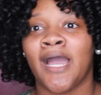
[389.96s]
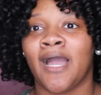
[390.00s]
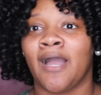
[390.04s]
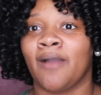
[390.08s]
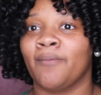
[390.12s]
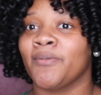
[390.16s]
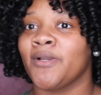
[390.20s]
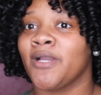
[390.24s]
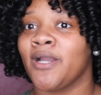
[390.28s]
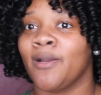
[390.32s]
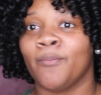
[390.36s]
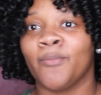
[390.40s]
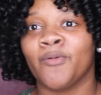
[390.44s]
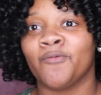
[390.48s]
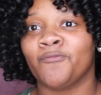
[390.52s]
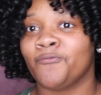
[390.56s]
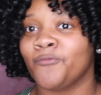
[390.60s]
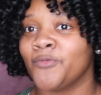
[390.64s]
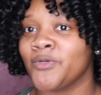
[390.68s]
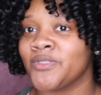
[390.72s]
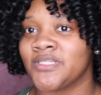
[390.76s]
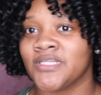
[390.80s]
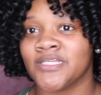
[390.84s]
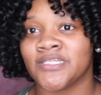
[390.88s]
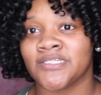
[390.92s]
I'm coming
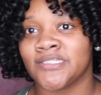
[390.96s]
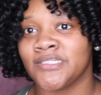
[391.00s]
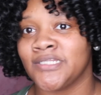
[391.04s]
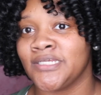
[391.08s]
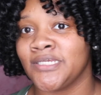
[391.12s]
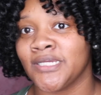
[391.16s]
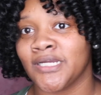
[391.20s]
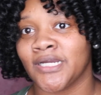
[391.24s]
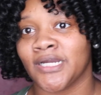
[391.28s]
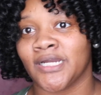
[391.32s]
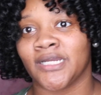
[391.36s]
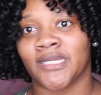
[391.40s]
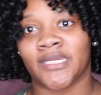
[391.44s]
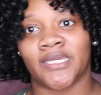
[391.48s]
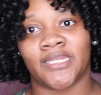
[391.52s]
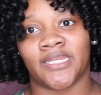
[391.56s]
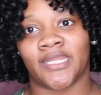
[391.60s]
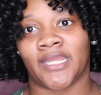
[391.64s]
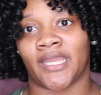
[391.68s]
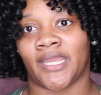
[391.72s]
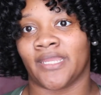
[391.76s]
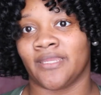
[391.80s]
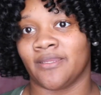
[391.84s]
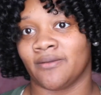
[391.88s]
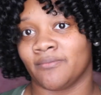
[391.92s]
with this neon,
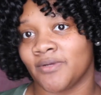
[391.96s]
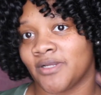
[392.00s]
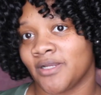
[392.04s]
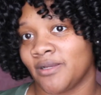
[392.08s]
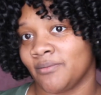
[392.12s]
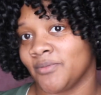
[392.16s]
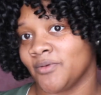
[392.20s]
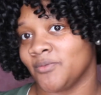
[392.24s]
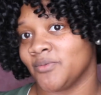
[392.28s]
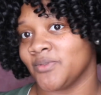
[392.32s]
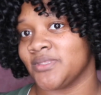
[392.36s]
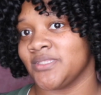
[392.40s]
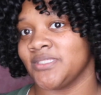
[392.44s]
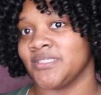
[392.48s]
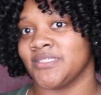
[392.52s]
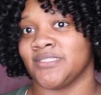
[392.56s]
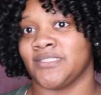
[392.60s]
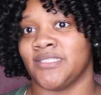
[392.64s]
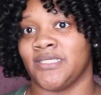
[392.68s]
honey. I am coming with this